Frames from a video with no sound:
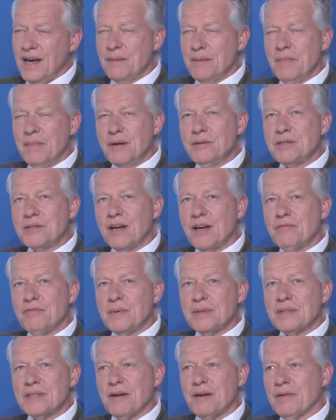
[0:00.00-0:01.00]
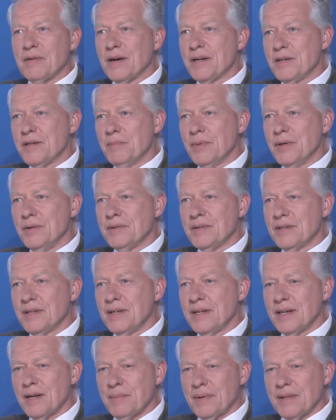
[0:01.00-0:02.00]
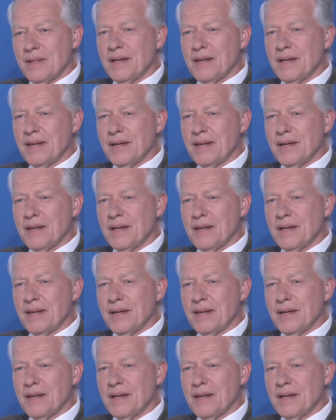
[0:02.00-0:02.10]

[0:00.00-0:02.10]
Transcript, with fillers: Yeah, most governments have a honeymoon, you know,